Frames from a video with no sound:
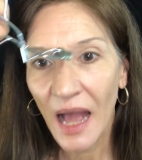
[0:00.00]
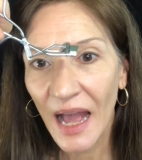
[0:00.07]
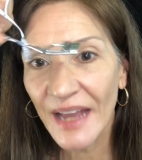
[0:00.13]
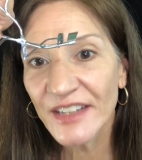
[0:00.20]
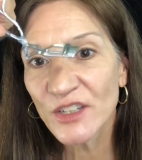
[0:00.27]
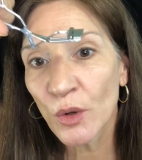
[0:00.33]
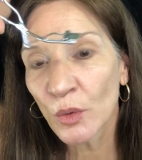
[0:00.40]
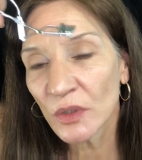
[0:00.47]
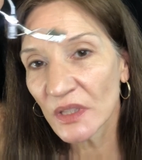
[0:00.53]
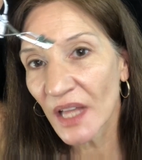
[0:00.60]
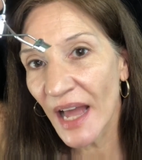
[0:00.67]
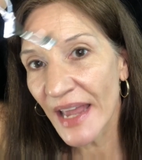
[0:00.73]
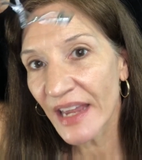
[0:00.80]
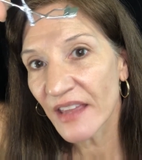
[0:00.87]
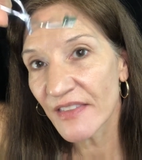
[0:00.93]
I don't
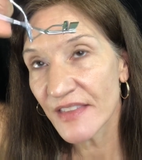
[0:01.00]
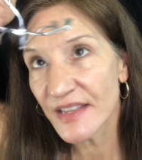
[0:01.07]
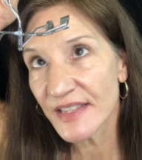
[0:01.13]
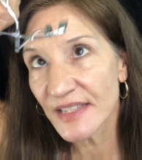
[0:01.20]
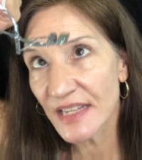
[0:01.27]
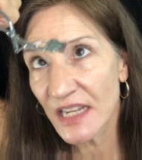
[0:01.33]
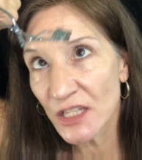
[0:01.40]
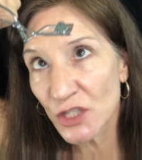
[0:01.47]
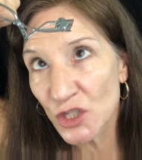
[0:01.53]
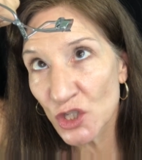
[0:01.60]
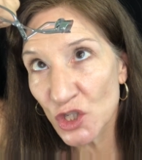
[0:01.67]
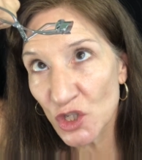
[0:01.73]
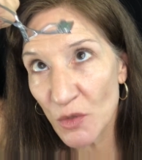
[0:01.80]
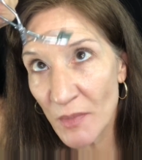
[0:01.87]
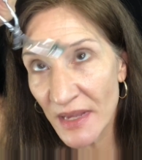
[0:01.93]
like this
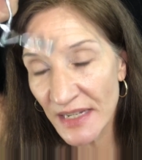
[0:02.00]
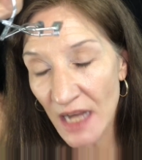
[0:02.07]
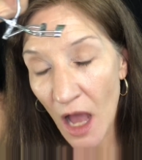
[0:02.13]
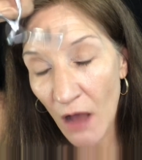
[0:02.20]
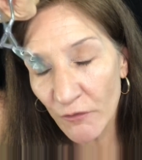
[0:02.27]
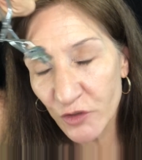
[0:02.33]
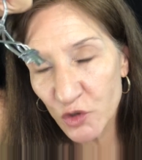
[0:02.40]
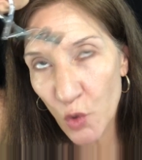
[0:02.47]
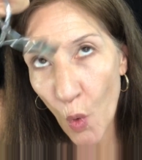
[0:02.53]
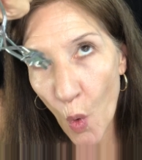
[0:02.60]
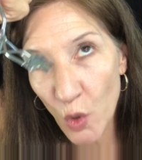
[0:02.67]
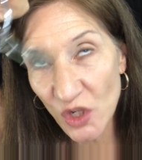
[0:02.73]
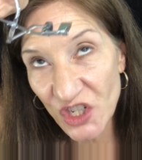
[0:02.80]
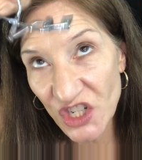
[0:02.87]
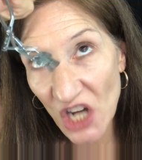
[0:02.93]
instrument of
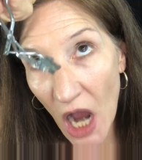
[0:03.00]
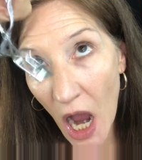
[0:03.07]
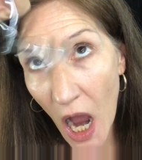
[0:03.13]
torture,